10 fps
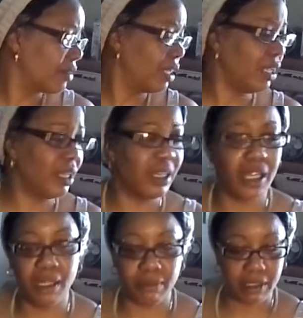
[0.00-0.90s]
Dang,
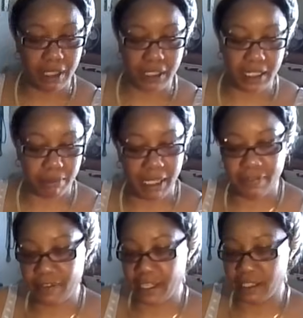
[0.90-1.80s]
as a matter of
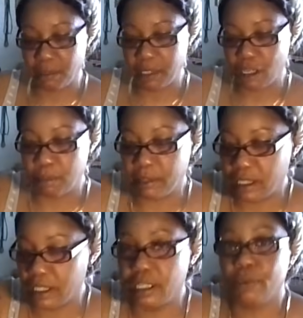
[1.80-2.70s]
fact, let me go put
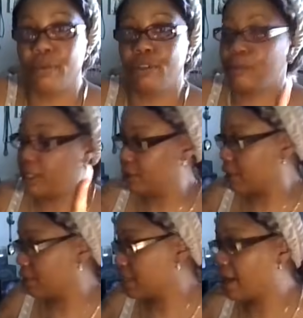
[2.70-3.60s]
her in her room. Hold
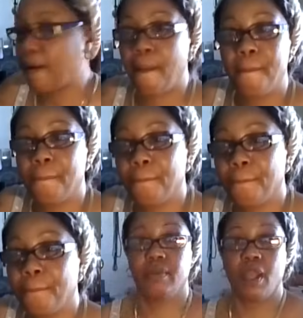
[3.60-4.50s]
on, y'all.
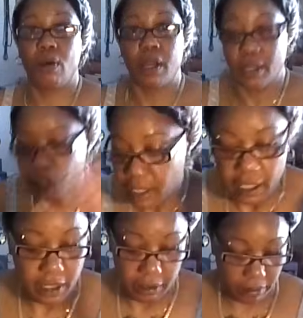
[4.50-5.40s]
Okay.
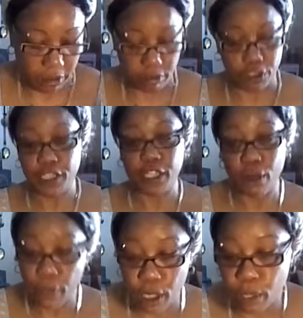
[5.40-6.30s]
So she didn't
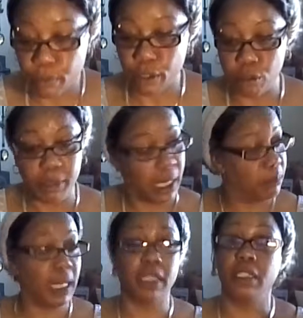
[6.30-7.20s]
go in her room, but I'm
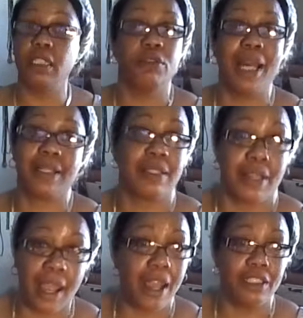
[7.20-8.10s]
like, look, you gotta sit
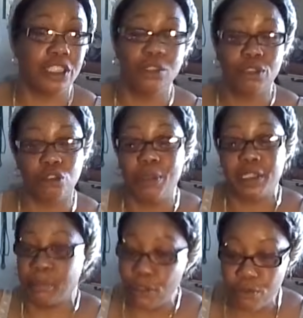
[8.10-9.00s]
down. She doing too much
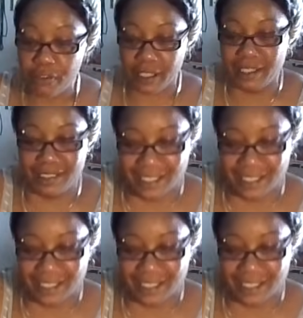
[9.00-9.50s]
moving.